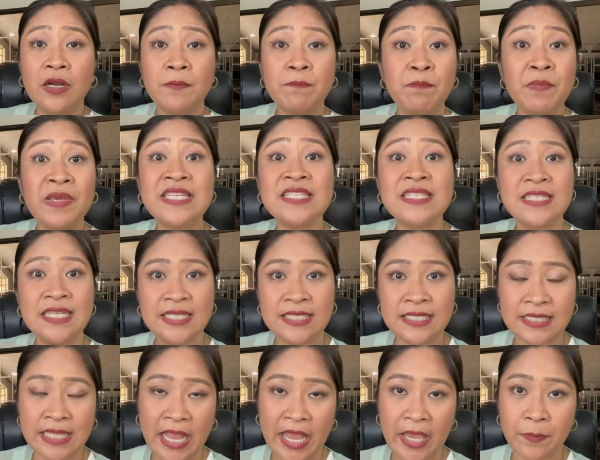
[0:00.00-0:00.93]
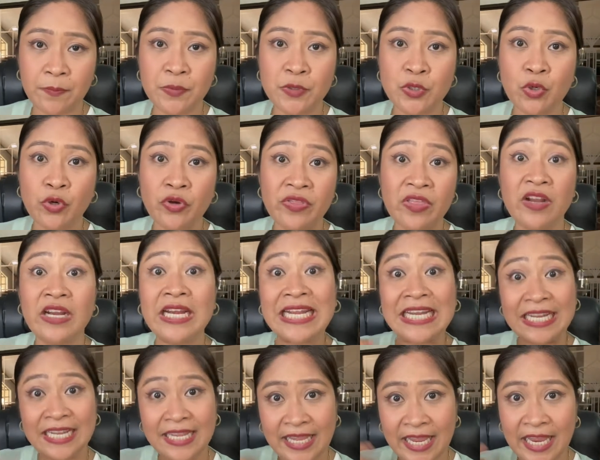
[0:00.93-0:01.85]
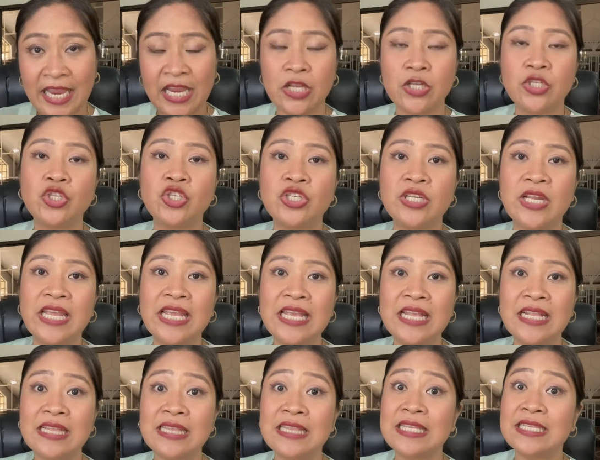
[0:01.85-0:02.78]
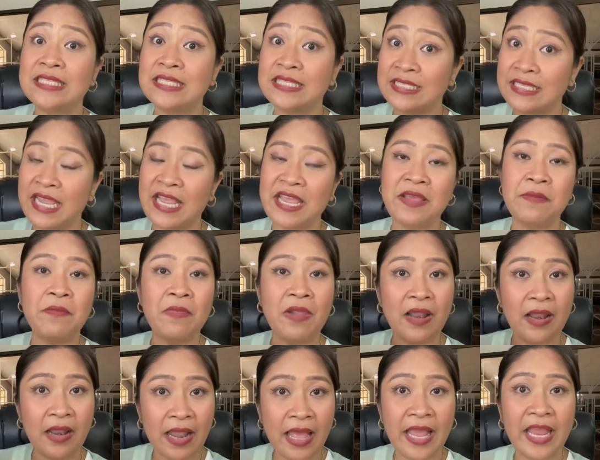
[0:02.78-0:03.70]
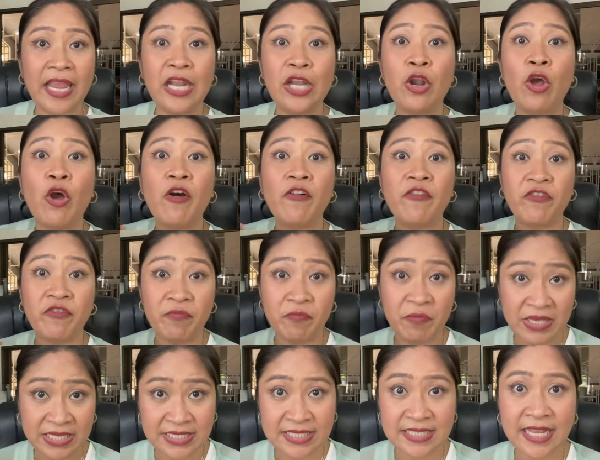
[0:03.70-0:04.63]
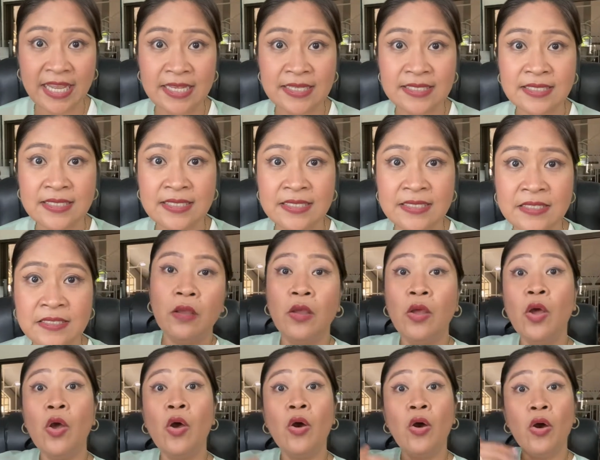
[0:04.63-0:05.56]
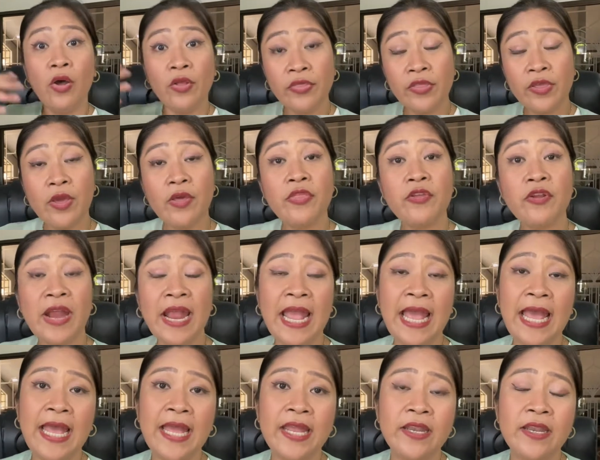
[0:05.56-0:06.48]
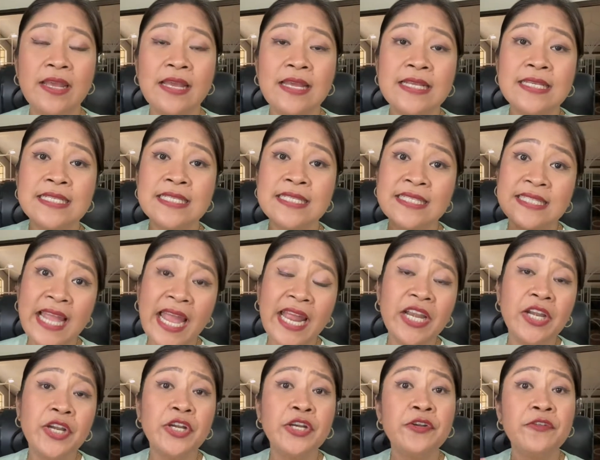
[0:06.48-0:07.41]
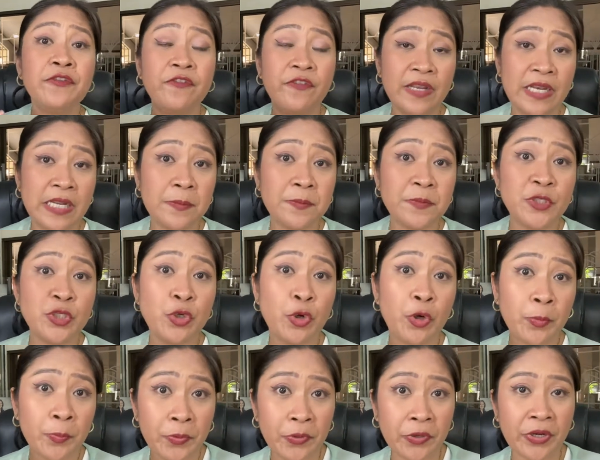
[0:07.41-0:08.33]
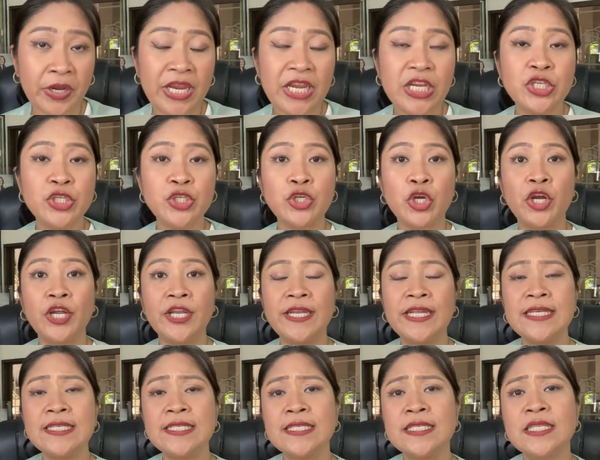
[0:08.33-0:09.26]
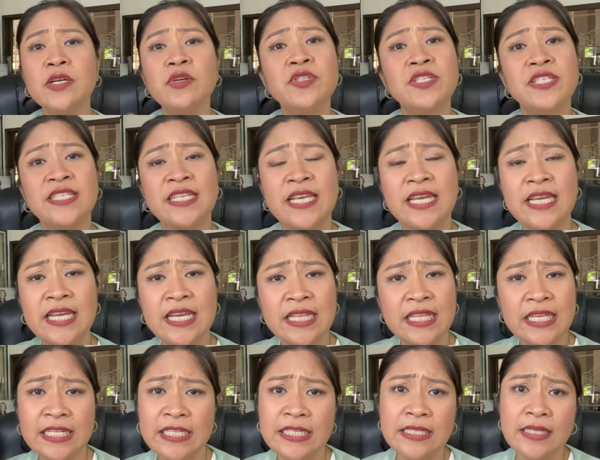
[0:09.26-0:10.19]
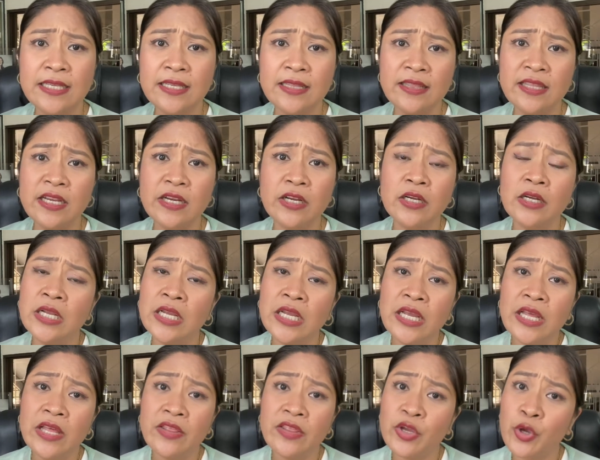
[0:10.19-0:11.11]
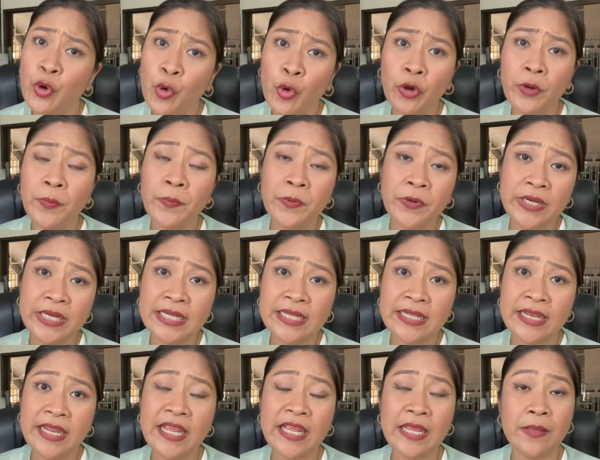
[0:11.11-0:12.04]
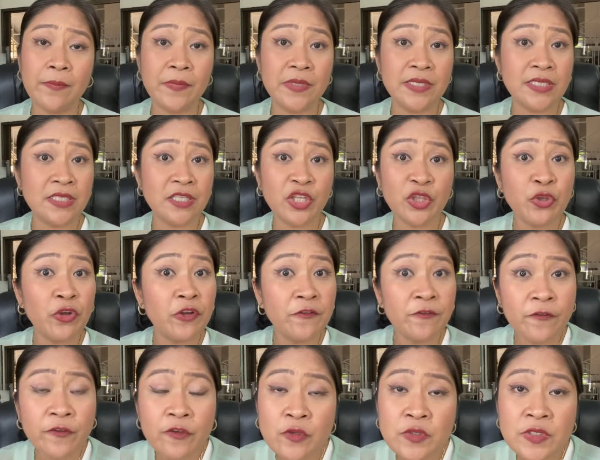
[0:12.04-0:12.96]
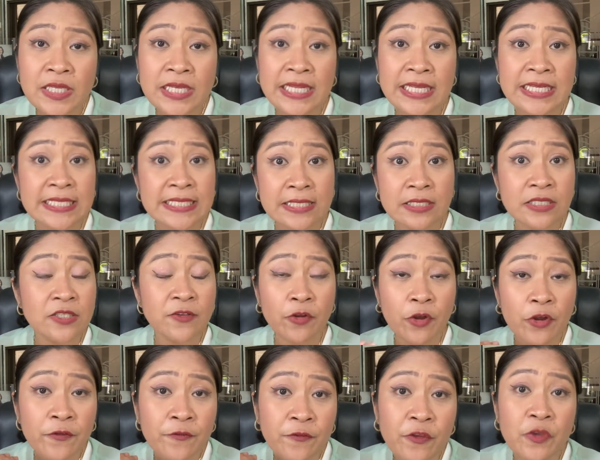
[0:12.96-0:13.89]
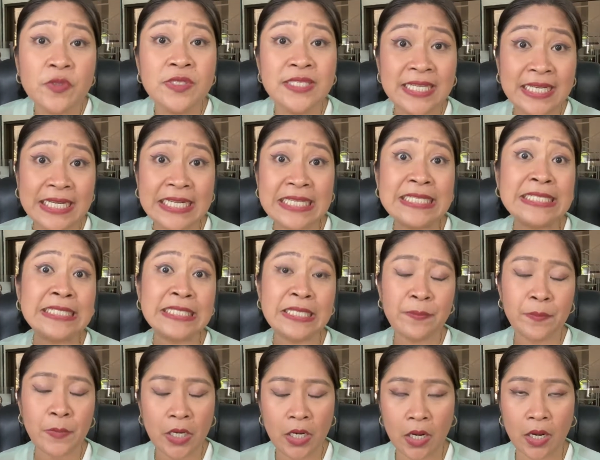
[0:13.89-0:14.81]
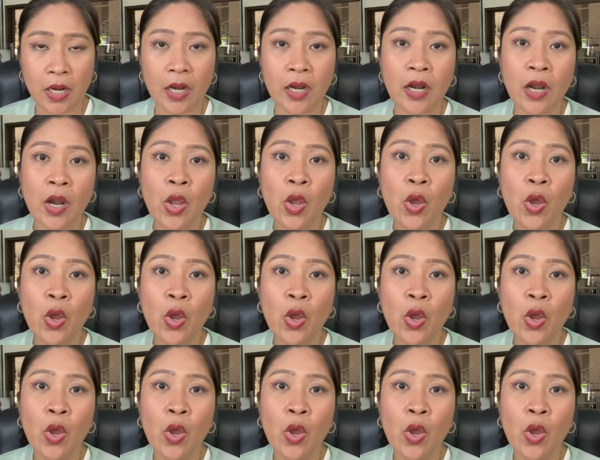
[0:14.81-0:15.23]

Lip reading: business types, or they're engaged in the same line of business. On the other hand, Standard Philips Corporation is now saying that the corporate name is not confusingly similar